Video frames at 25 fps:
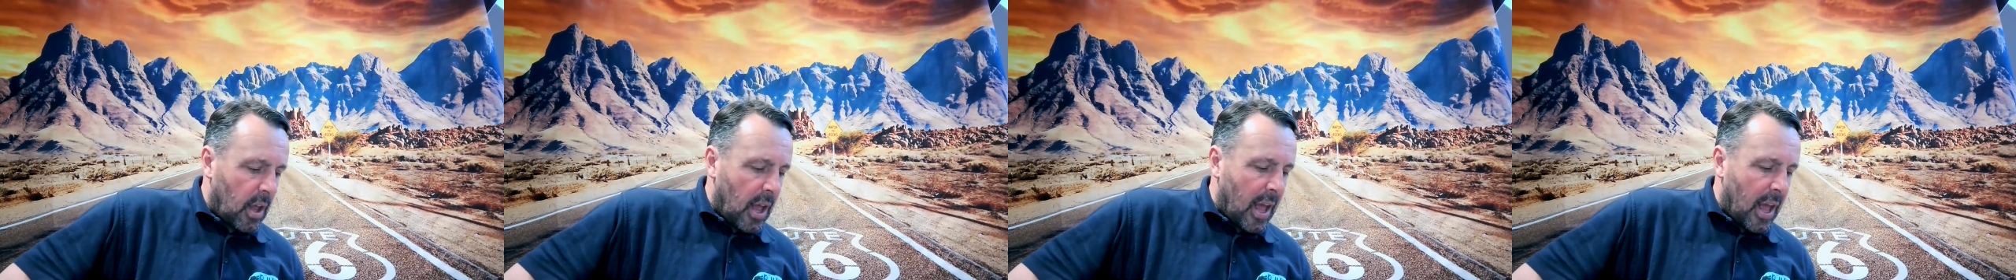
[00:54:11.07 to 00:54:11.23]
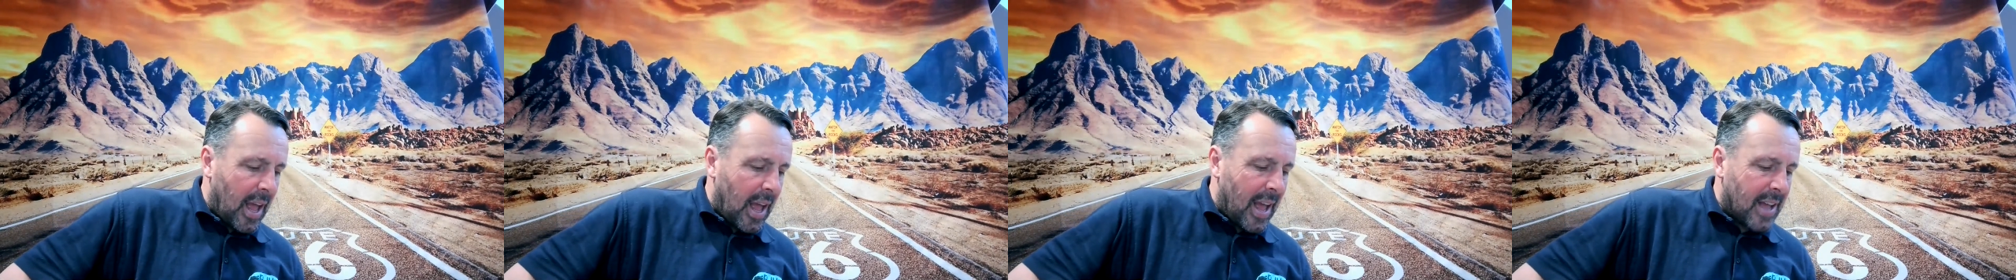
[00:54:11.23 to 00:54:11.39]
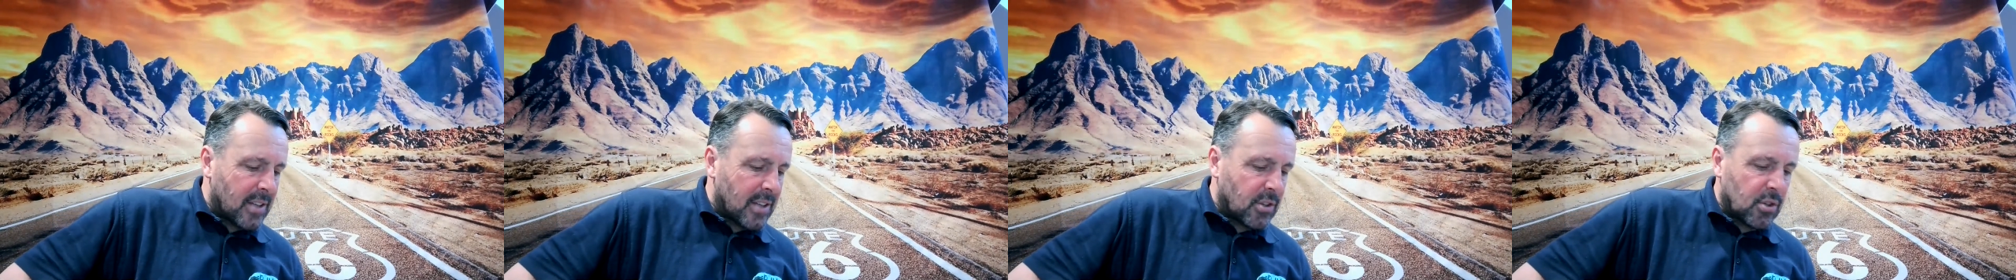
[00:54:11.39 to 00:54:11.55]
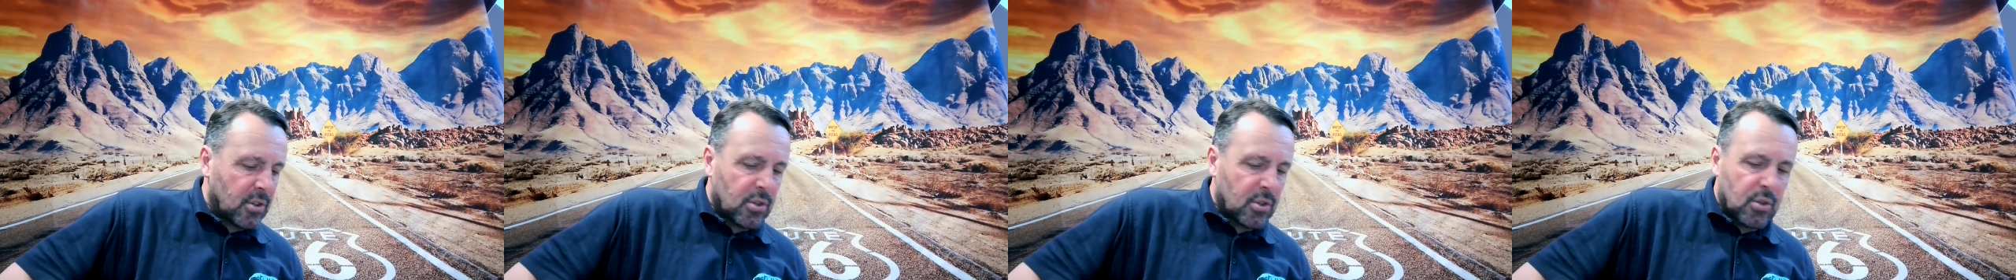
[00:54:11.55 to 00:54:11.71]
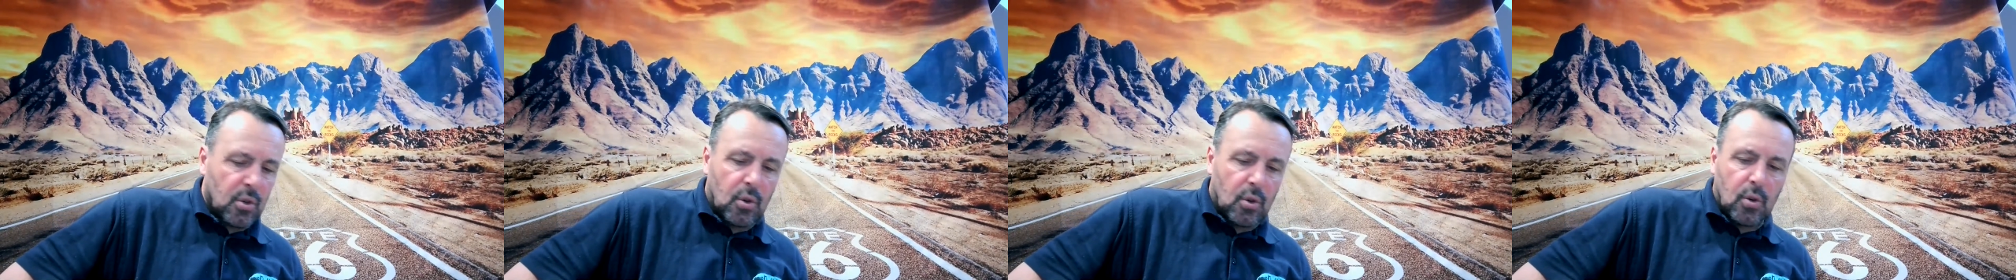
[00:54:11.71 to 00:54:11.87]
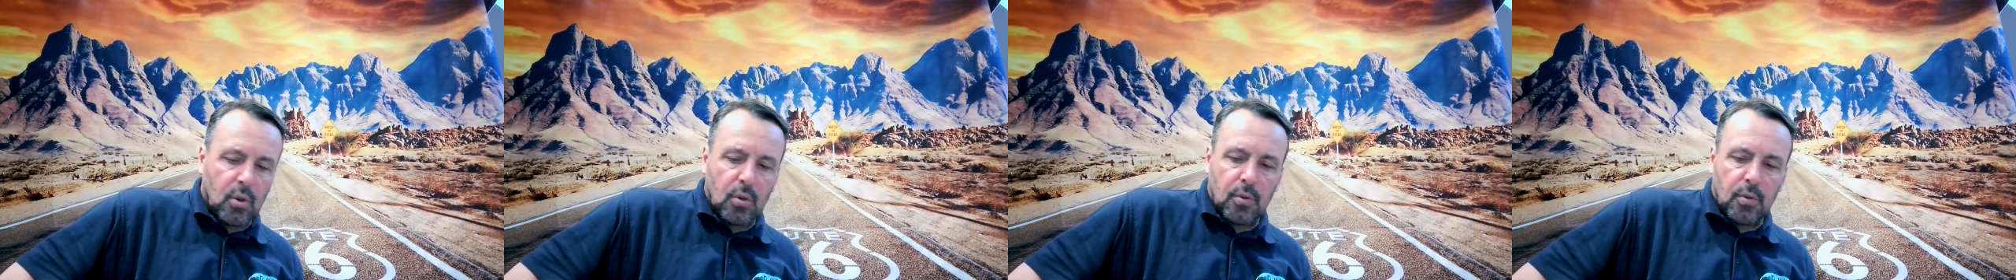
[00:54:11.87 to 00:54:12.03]
as
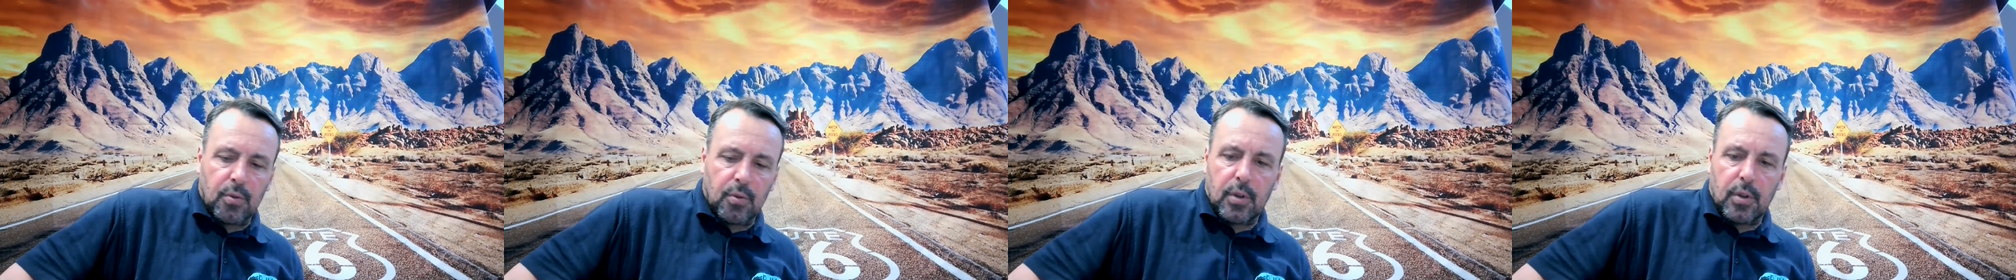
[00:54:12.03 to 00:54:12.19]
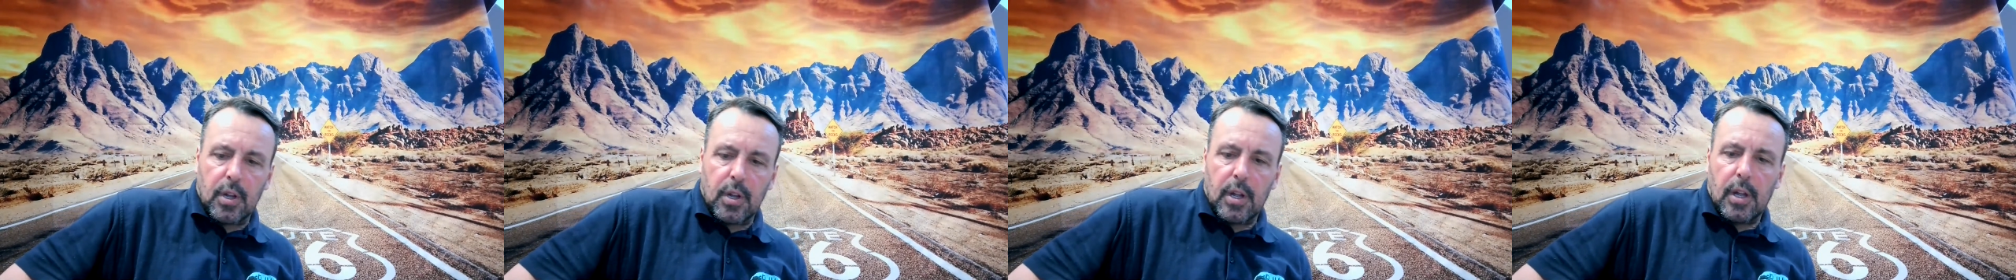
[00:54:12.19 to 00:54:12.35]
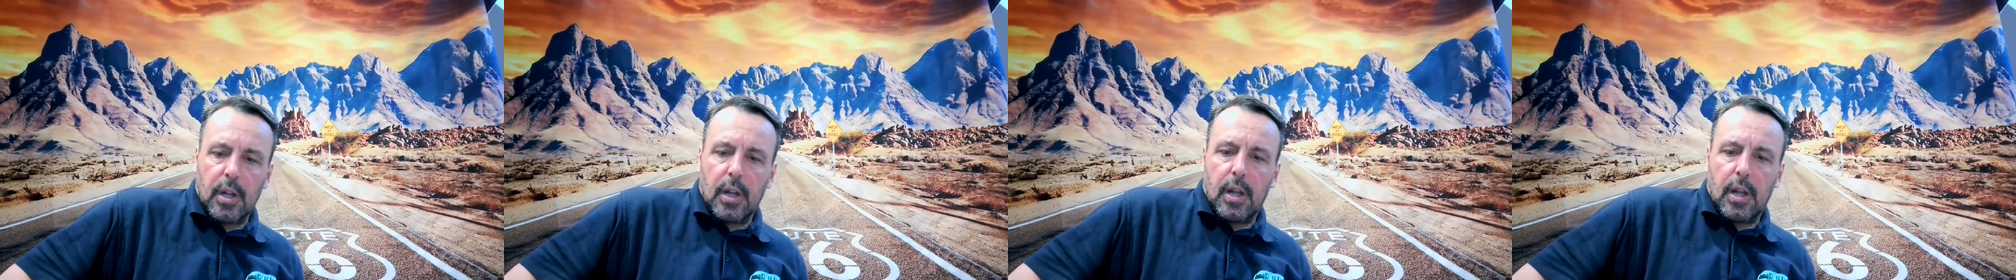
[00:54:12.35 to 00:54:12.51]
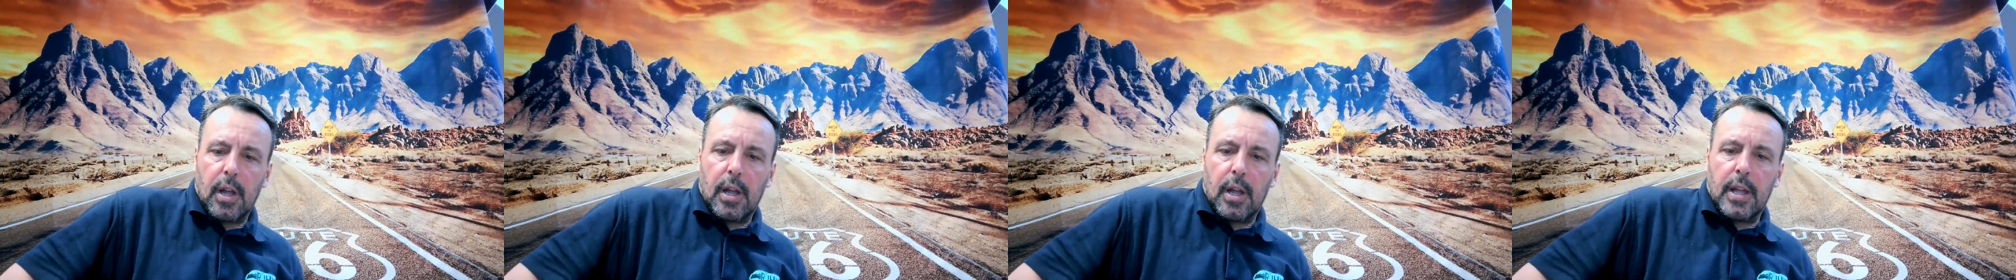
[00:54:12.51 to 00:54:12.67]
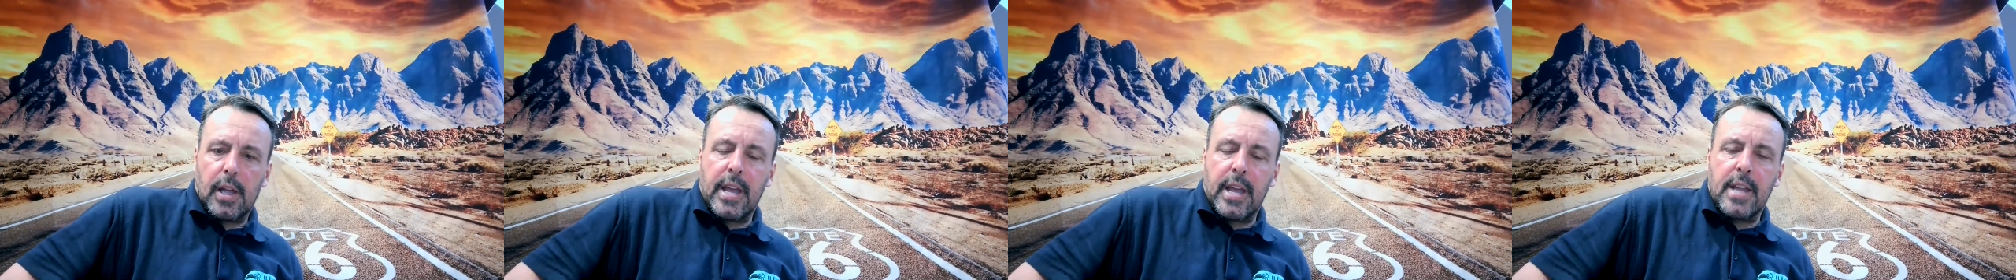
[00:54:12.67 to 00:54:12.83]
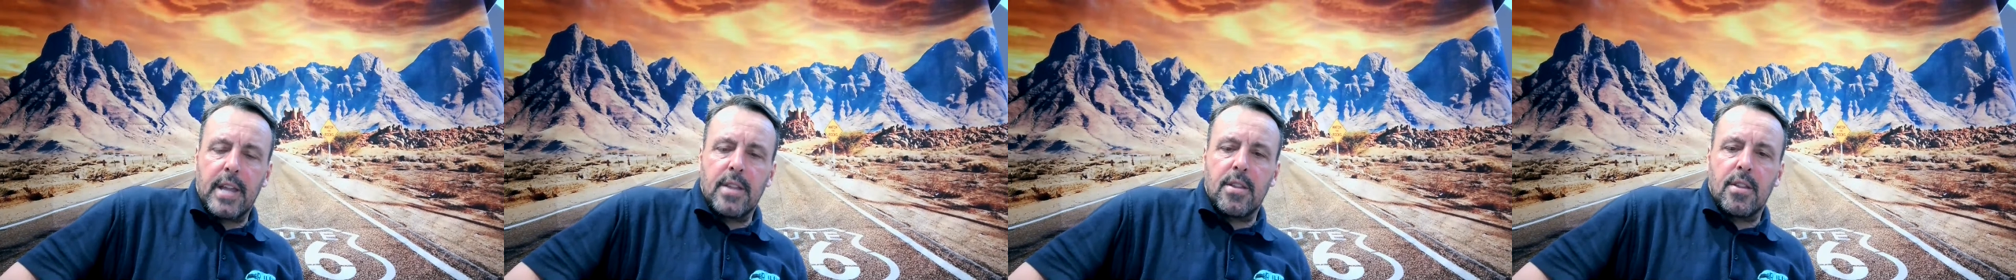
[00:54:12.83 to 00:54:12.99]
sort of
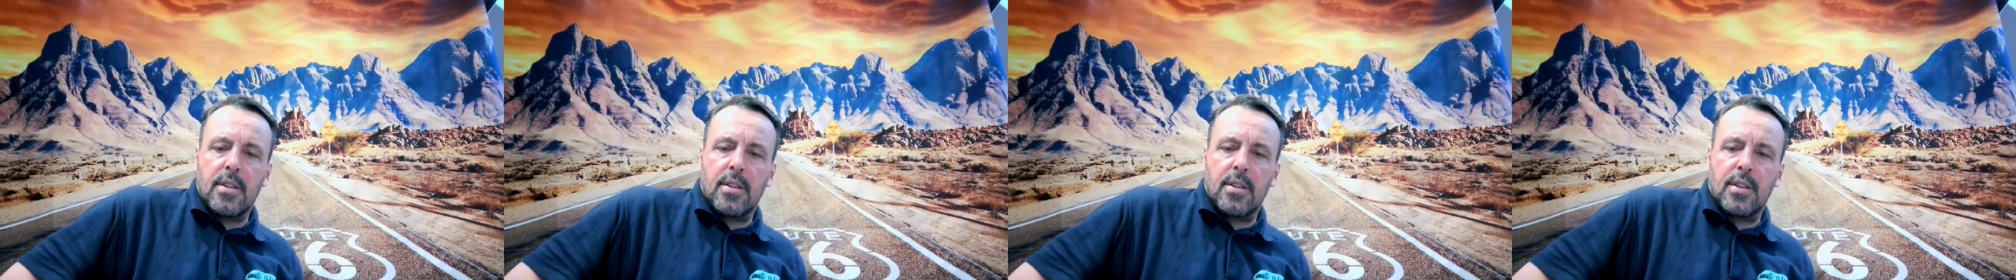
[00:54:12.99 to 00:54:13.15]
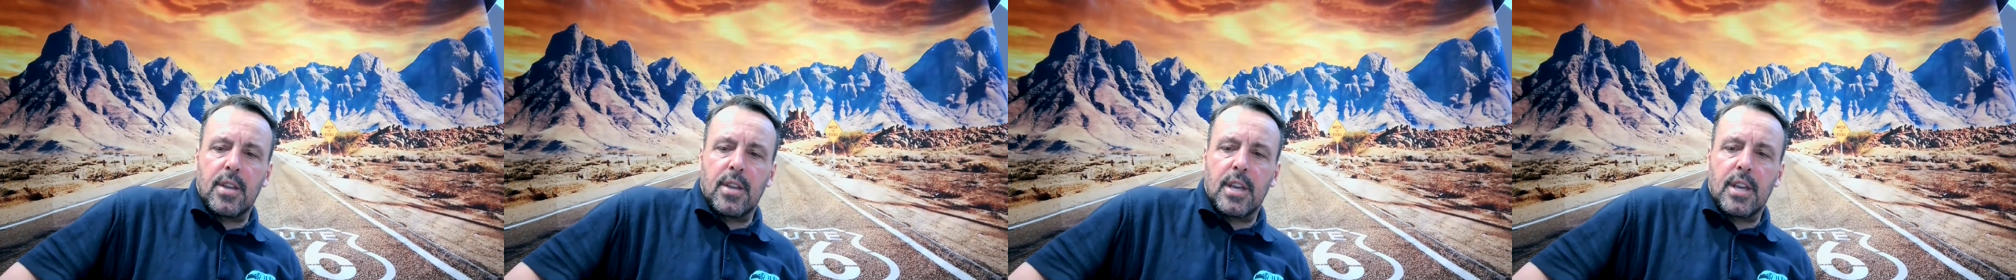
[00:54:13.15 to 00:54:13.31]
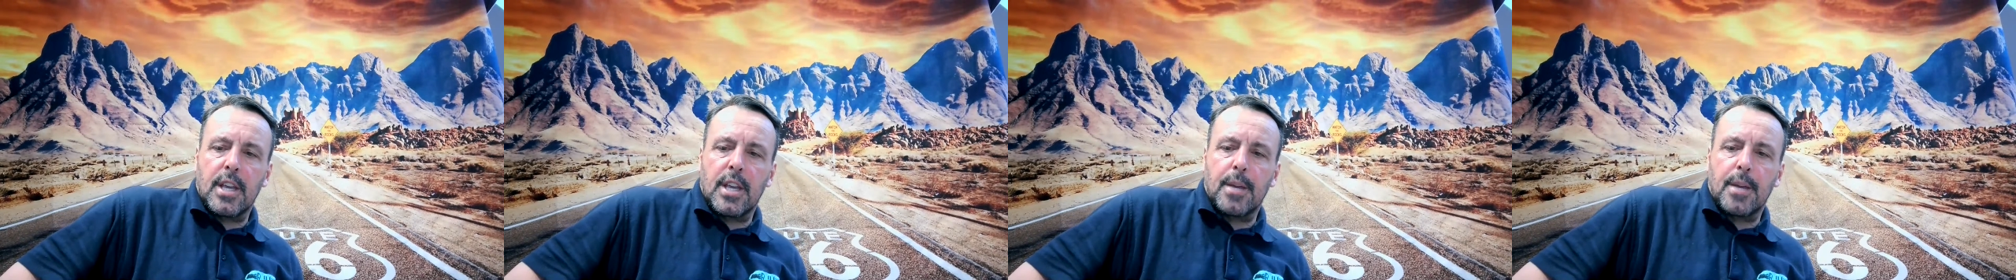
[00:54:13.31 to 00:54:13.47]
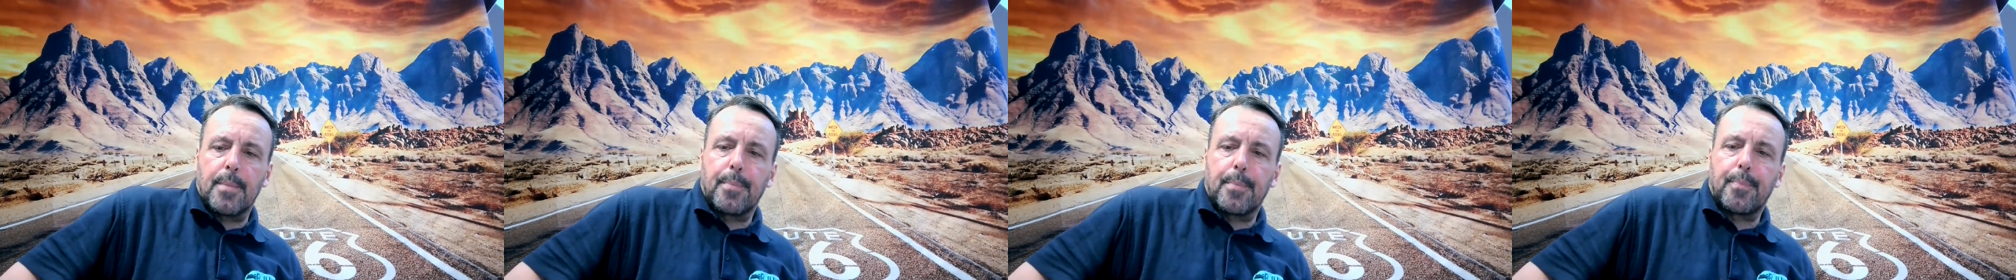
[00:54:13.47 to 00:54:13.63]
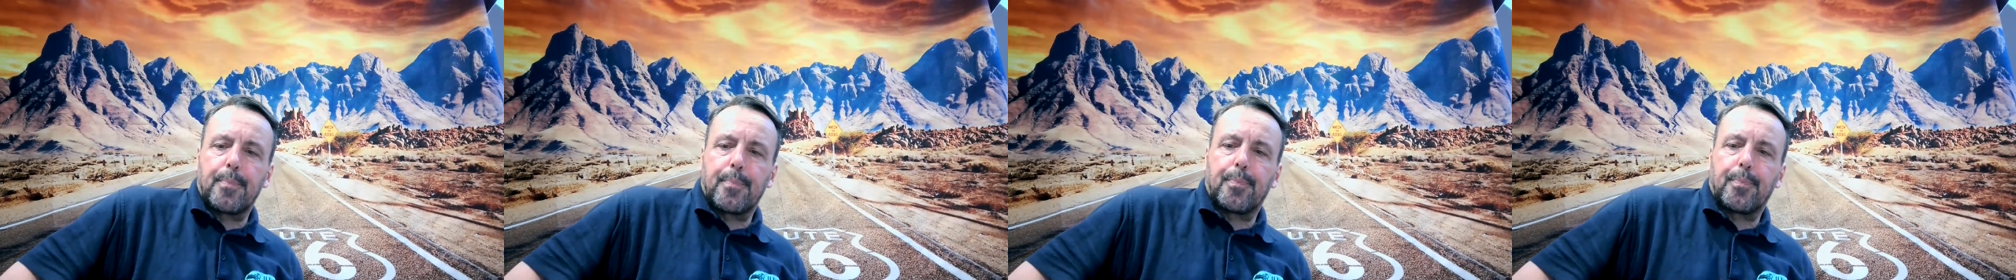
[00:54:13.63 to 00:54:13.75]
in the